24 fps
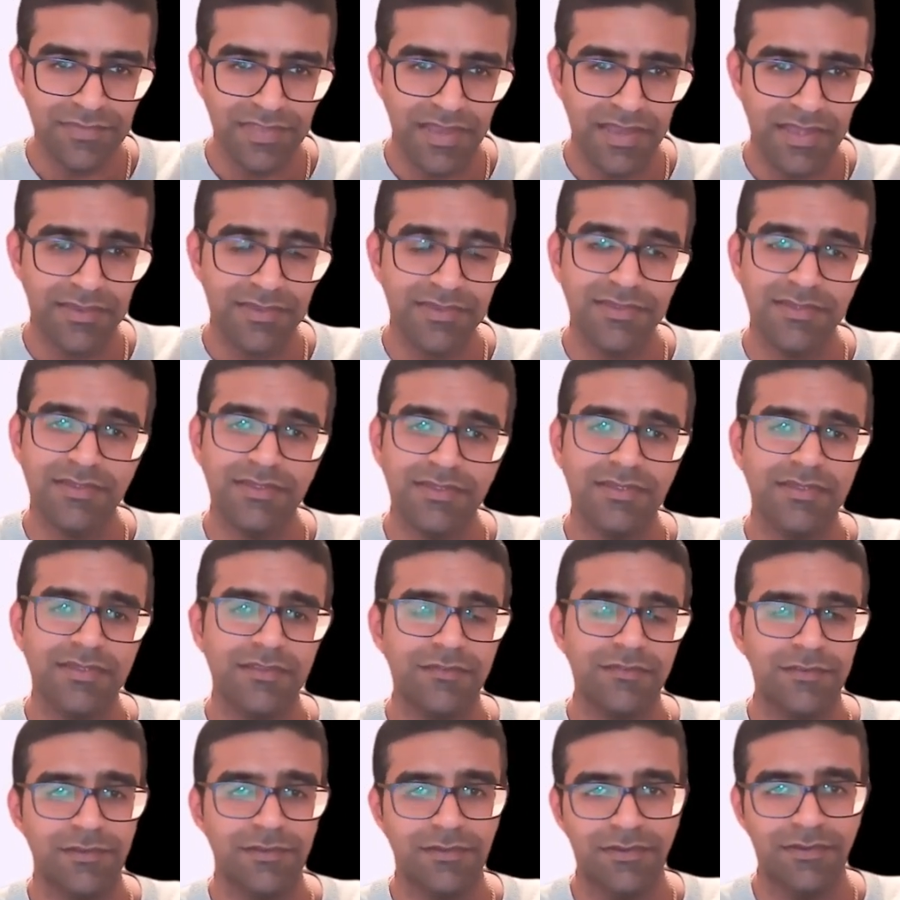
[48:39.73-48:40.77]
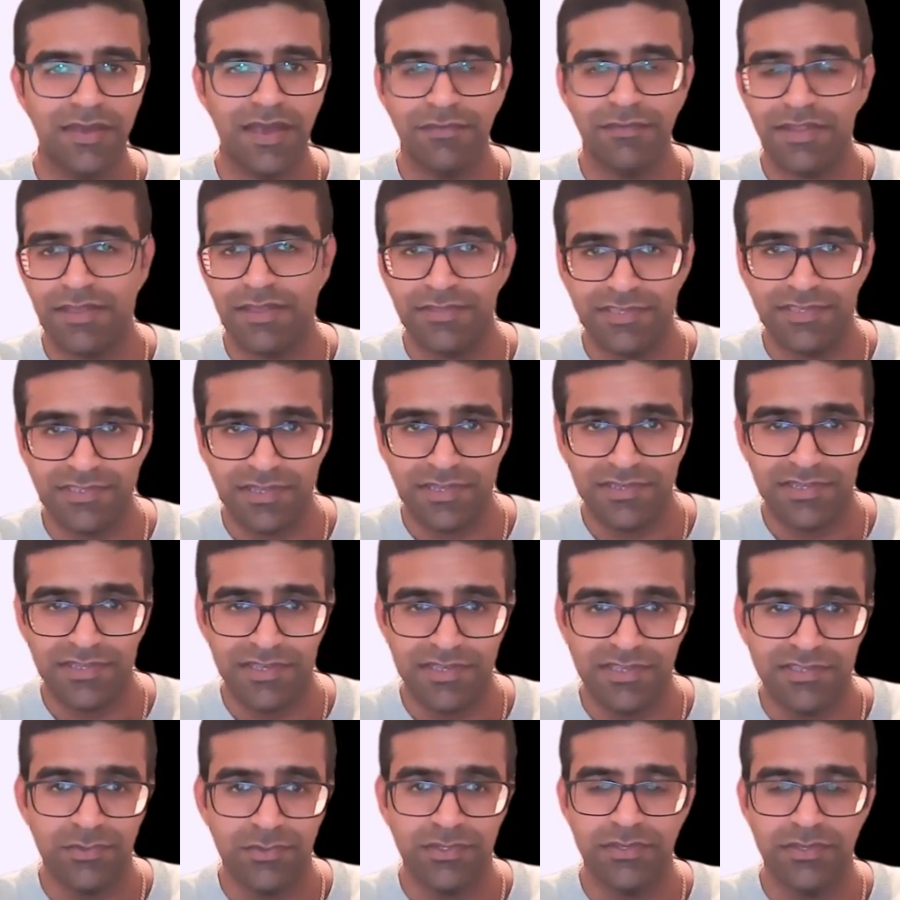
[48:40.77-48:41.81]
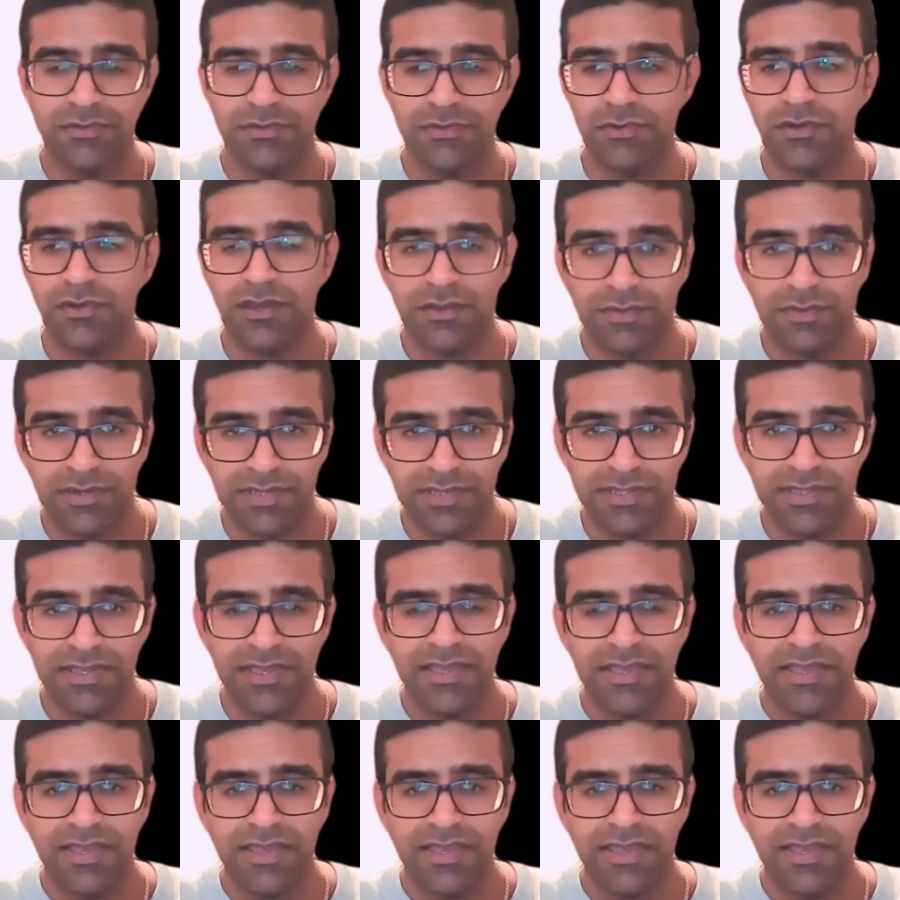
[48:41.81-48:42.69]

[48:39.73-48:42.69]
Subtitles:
And if you haven't had these ideas, or you're not currently